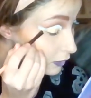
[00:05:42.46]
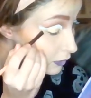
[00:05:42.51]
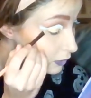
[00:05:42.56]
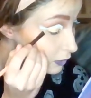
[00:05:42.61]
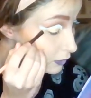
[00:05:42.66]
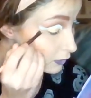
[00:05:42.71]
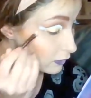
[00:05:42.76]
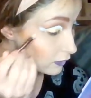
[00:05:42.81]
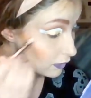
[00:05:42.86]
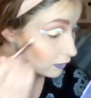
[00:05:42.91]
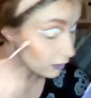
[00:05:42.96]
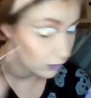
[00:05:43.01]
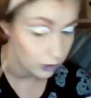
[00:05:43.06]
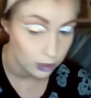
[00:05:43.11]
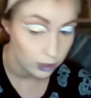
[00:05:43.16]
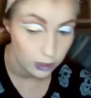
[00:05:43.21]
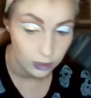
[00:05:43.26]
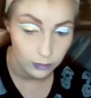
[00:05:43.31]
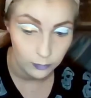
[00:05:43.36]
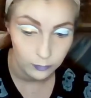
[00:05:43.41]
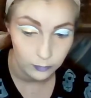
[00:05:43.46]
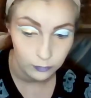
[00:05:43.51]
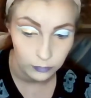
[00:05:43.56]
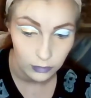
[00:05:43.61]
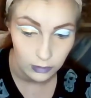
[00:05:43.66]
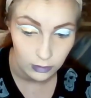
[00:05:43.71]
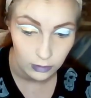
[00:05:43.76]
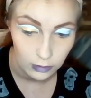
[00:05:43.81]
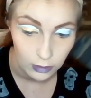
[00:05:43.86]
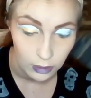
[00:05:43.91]
the concealer
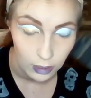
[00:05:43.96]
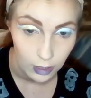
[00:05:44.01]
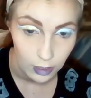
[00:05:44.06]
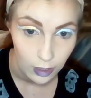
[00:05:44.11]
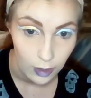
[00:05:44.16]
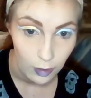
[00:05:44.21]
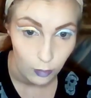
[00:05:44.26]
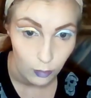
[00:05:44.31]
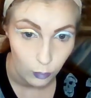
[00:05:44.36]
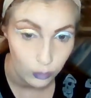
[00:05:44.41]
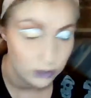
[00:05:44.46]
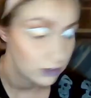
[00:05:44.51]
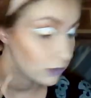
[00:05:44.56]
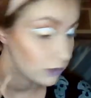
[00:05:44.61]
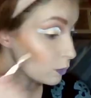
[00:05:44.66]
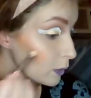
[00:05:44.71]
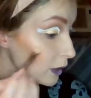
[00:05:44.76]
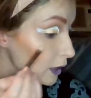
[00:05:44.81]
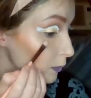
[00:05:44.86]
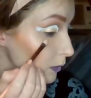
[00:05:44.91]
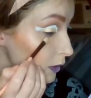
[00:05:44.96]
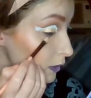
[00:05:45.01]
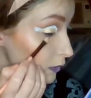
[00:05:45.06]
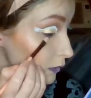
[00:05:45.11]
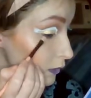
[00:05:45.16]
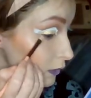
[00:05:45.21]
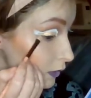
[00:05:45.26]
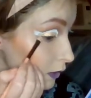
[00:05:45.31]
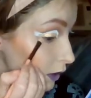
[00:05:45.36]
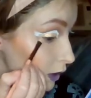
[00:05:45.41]
with this
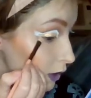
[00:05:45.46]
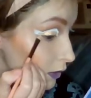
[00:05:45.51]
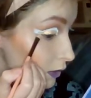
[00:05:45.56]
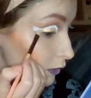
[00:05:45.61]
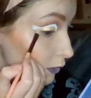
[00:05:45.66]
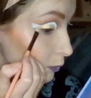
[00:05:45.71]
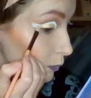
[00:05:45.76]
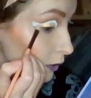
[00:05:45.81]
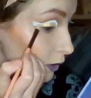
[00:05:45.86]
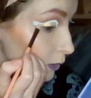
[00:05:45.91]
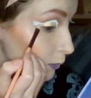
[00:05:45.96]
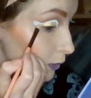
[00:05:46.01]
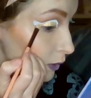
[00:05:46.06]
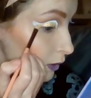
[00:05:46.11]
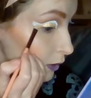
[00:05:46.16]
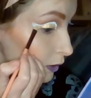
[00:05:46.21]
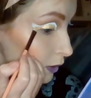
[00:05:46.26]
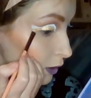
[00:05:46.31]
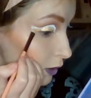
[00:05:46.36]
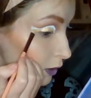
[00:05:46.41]
pigment. And this pigment